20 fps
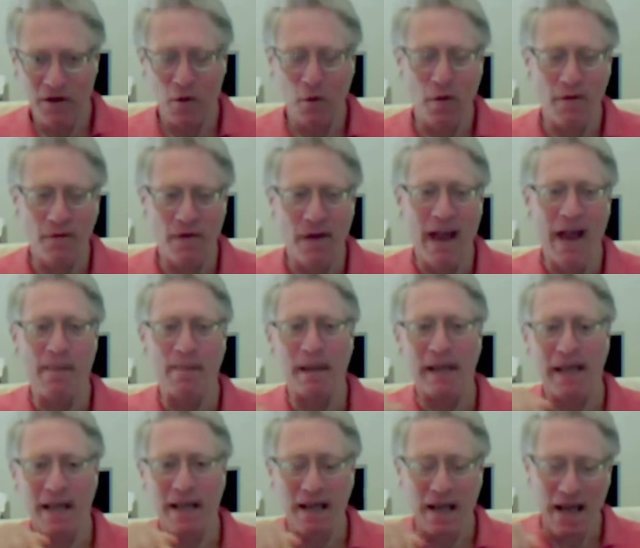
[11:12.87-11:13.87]
to a
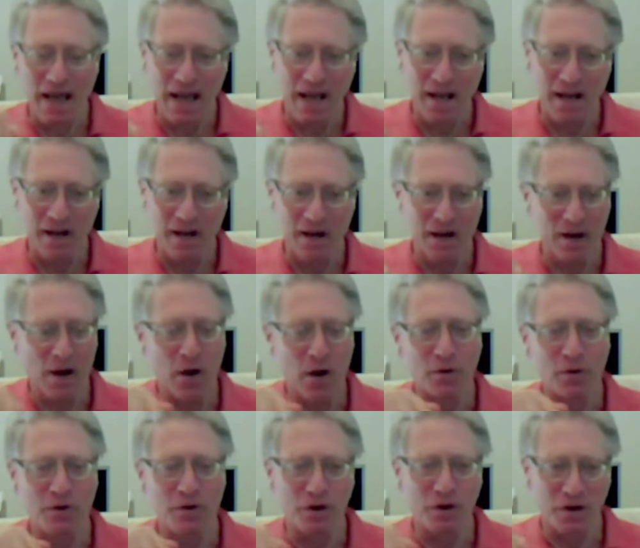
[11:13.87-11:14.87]
family and
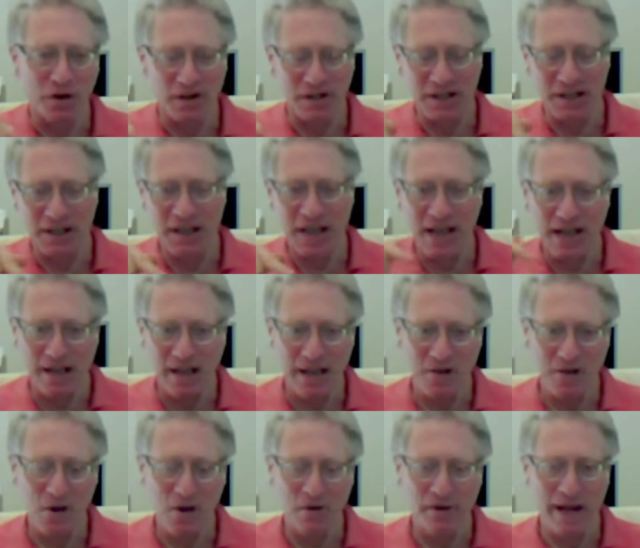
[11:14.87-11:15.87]
culture state
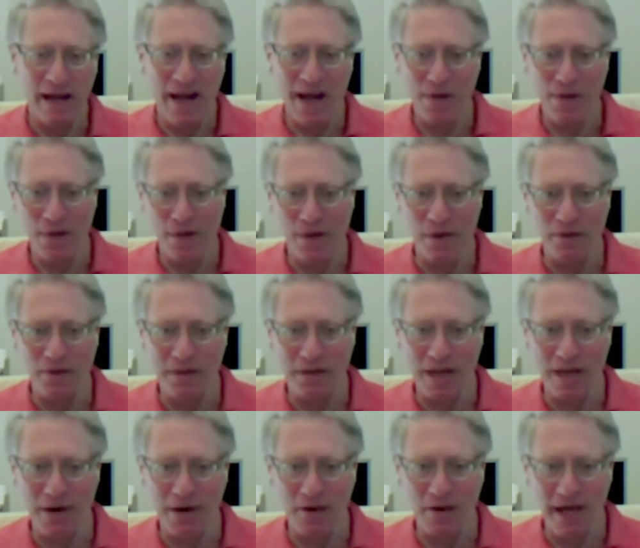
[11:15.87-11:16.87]
that's called
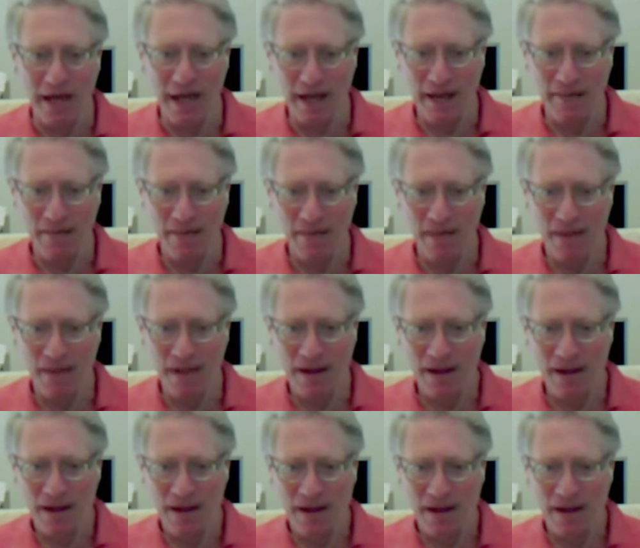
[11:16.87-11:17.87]
ethnocentric.
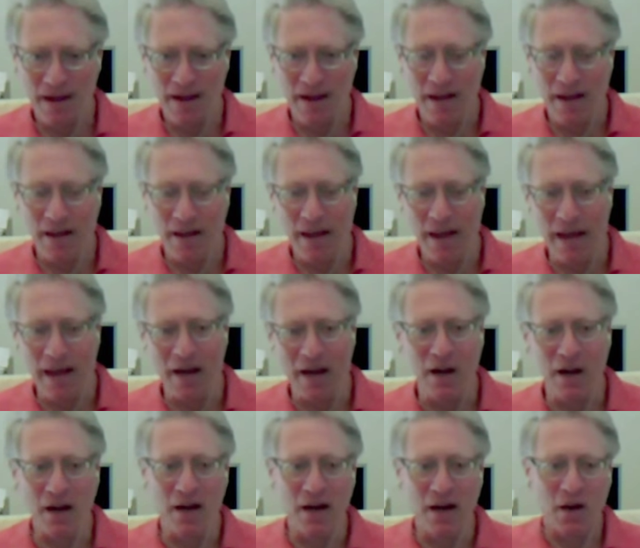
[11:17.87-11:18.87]

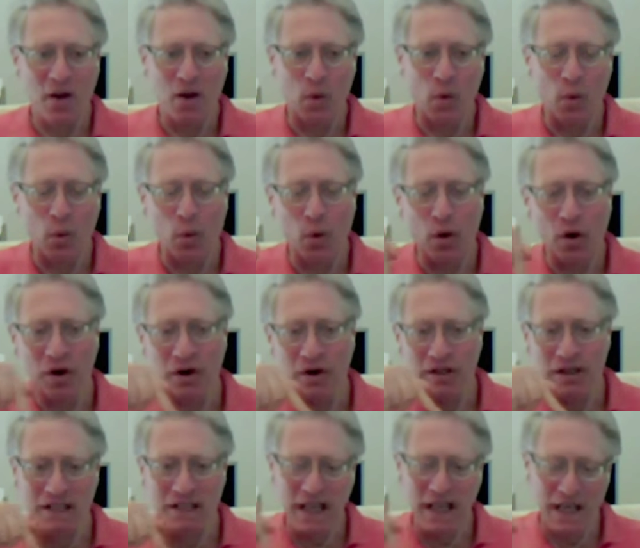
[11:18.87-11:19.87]
Then
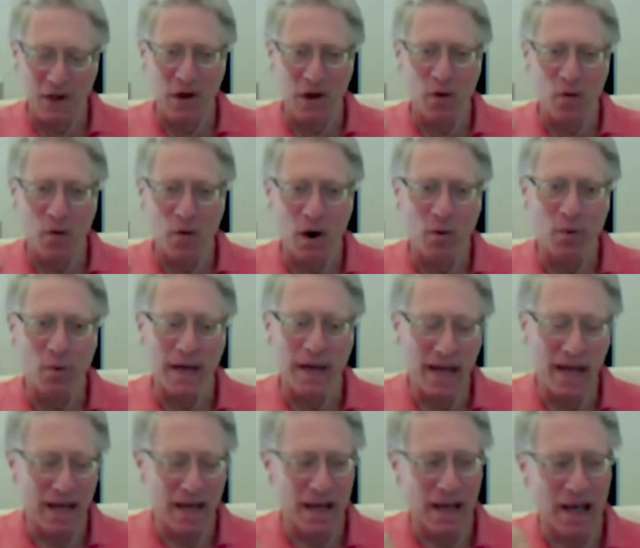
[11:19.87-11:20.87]
world-centric, where
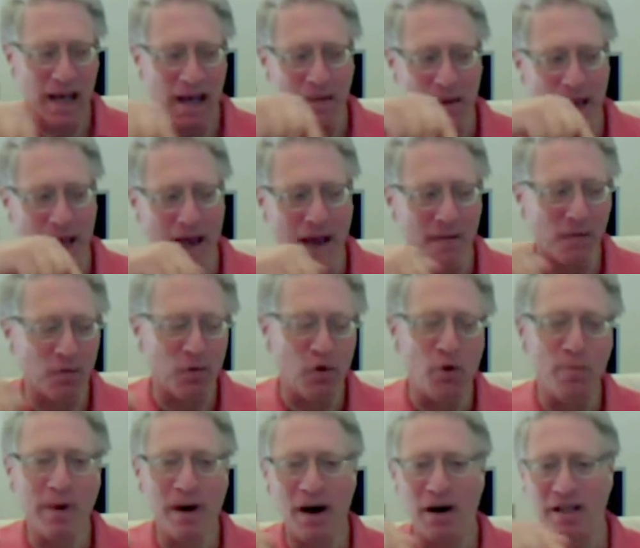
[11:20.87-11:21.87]
we have
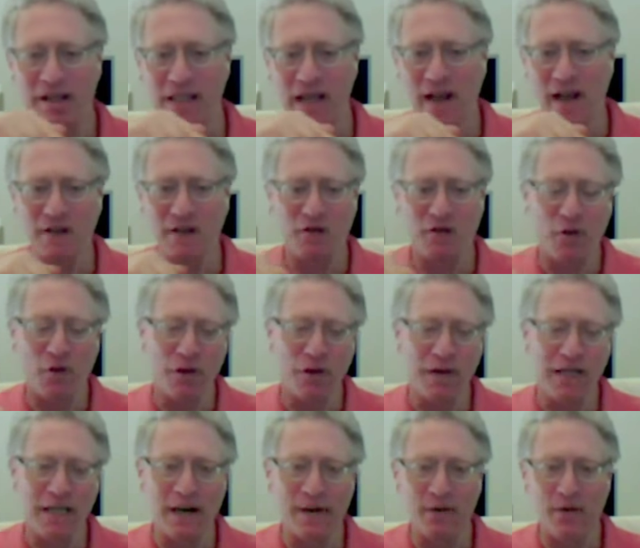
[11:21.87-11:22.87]
room in ourselves for
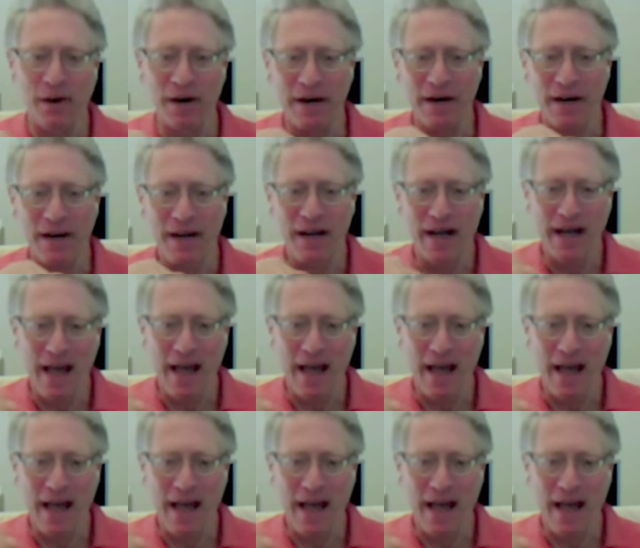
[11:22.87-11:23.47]
the different